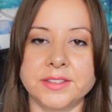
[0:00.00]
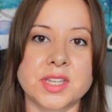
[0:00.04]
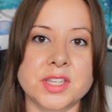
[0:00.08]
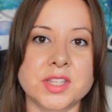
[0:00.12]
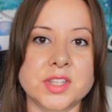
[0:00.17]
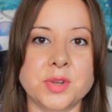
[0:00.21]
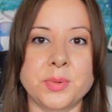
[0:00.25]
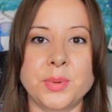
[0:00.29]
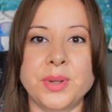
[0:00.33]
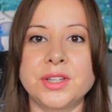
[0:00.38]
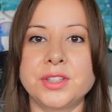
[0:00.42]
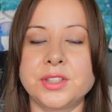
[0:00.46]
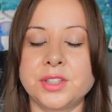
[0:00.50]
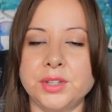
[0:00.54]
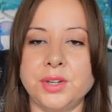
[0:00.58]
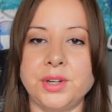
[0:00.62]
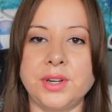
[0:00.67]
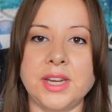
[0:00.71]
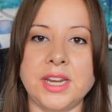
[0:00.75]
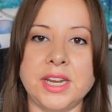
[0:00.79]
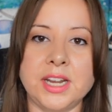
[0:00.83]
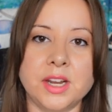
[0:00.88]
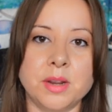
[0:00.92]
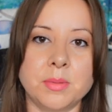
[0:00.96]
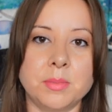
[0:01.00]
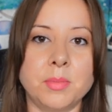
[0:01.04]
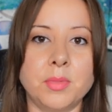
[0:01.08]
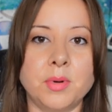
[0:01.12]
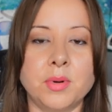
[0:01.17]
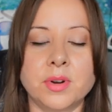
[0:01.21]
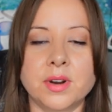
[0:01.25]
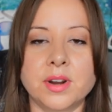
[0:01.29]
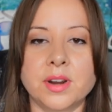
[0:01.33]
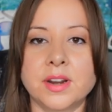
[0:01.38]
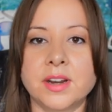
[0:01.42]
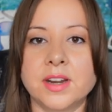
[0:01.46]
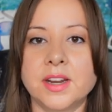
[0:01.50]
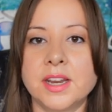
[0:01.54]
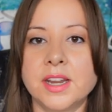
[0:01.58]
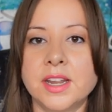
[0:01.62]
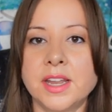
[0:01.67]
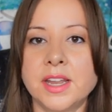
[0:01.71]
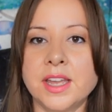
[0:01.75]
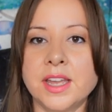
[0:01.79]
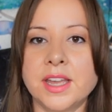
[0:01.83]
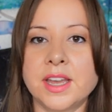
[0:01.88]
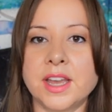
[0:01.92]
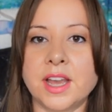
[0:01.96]
So including more
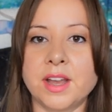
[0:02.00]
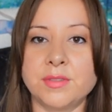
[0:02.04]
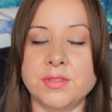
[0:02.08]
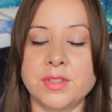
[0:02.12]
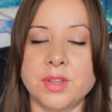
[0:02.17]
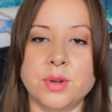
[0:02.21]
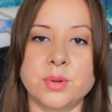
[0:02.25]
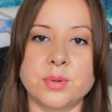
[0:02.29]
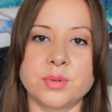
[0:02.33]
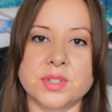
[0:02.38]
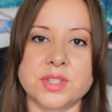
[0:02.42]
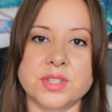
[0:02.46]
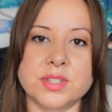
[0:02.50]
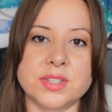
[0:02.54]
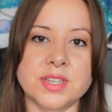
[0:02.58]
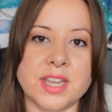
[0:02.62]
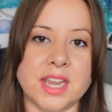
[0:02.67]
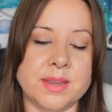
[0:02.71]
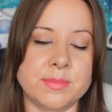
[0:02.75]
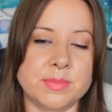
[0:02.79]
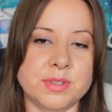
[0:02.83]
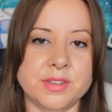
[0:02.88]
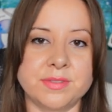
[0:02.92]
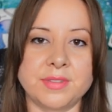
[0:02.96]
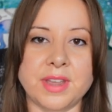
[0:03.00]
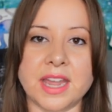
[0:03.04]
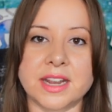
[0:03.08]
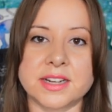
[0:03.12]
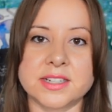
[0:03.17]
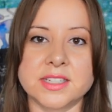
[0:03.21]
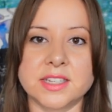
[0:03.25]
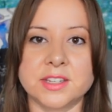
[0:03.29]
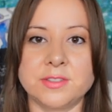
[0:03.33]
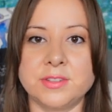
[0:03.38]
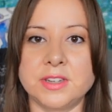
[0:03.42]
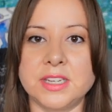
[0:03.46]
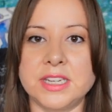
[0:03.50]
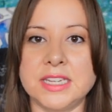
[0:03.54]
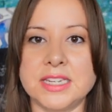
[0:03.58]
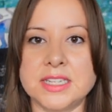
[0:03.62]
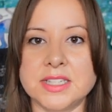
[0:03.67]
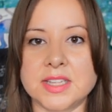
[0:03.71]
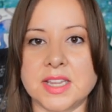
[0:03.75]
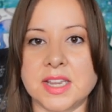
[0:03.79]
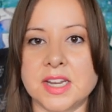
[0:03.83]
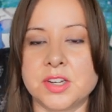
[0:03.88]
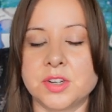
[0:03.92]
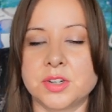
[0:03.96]
of those types of
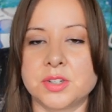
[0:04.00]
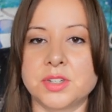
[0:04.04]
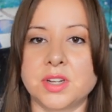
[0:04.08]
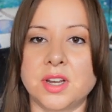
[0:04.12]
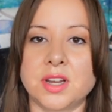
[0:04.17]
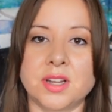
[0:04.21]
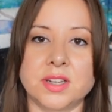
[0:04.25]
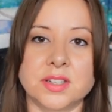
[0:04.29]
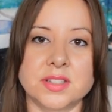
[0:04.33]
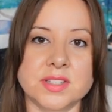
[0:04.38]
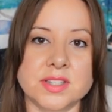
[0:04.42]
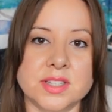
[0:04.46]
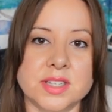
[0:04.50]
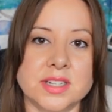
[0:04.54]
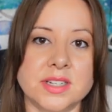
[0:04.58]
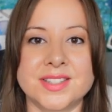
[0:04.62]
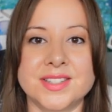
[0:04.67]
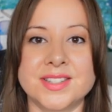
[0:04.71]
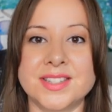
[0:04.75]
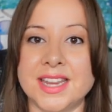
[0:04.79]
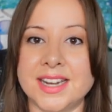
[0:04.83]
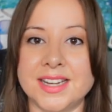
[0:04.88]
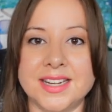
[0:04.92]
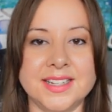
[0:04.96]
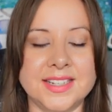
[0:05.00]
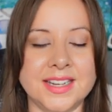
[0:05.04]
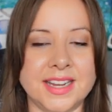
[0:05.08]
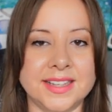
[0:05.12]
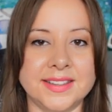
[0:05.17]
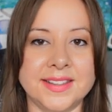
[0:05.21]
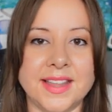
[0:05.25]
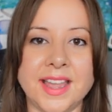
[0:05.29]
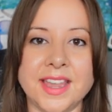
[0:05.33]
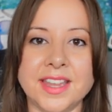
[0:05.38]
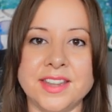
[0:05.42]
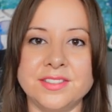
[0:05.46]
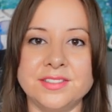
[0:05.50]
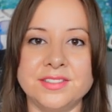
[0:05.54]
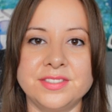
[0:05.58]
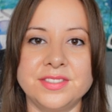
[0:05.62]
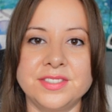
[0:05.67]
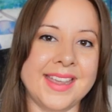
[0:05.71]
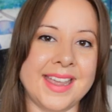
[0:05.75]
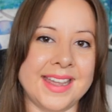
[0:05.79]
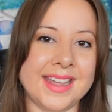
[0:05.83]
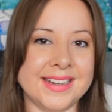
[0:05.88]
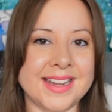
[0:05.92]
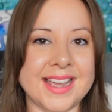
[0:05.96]
activities in your dog's day-to-day life.
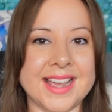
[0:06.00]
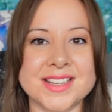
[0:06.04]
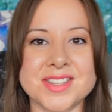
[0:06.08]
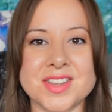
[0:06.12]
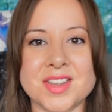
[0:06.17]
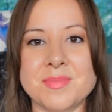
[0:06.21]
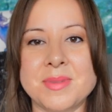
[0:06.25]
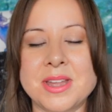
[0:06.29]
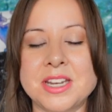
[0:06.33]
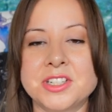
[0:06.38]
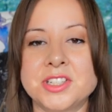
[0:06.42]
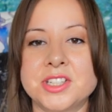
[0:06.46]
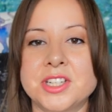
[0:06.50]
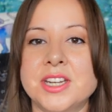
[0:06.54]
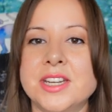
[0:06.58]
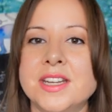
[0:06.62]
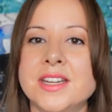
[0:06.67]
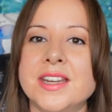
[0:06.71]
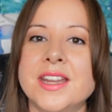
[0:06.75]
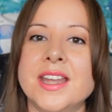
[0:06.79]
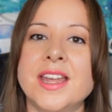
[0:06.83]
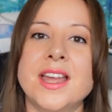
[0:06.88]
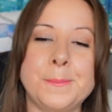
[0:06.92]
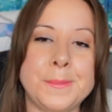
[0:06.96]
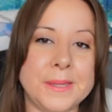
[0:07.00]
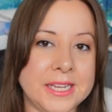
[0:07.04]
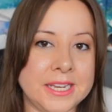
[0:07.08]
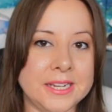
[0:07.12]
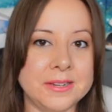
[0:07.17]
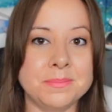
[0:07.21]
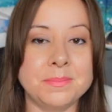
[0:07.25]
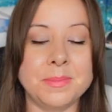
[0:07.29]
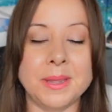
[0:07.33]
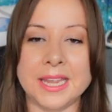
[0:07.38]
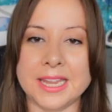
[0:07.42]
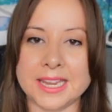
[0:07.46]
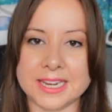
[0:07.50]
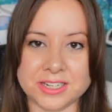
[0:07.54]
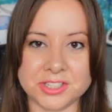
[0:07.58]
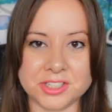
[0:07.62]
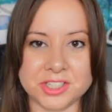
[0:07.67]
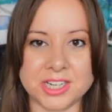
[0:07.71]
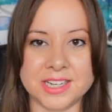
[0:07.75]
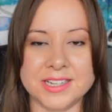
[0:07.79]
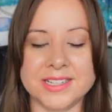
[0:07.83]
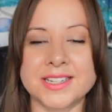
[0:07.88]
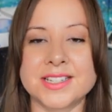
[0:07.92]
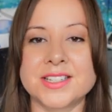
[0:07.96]
And as I mentioned, being
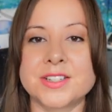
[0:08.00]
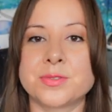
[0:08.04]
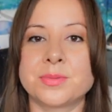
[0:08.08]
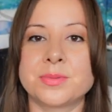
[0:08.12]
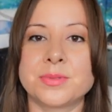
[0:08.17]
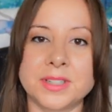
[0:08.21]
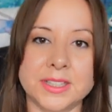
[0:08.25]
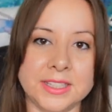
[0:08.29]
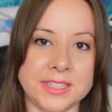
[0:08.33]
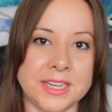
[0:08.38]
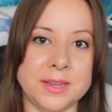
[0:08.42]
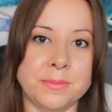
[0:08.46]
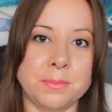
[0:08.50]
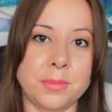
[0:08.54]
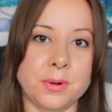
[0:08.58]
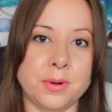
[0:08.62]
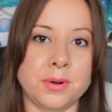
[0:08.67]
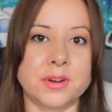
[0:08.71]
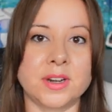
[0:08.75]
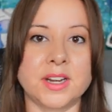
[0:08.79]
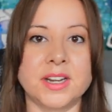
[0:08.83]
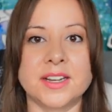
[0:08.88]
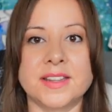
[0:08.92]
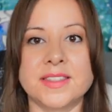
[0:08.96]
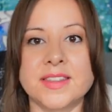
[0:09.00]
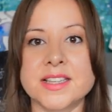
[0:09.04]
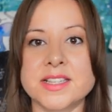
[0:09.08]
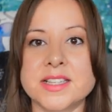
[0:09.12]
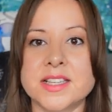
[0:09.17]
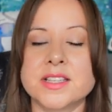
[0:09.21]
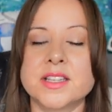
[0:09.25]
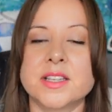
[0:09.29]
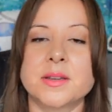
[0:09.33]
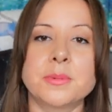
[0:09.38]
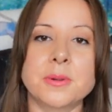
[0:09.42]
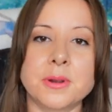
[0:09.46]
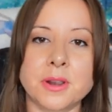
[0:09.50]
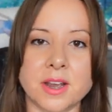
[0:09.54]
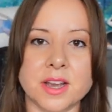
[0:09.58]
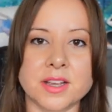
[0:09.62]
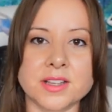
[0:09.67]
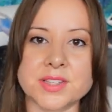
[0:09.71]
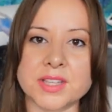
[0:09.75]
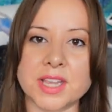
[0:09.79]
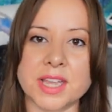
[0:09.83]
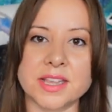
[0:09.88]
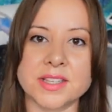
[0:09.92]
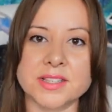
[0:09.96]
patient is really important. This is a
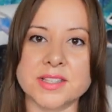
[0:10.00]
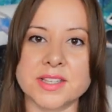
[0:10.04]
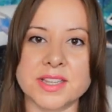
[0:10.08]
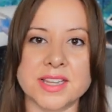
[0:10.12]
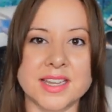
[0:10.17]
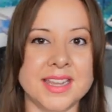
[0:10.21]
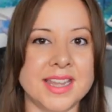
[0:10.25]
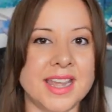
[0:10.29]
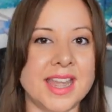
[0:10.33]
process.